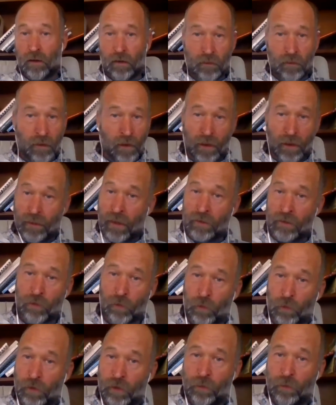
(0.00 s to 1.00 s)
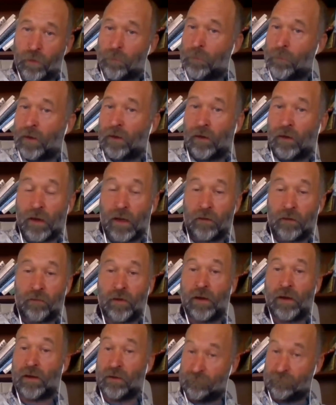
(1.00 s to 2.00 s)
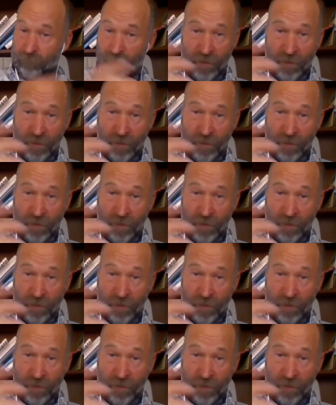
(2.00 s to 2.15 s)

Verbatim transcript: Yeah, and I totally agree with Marilyn. I say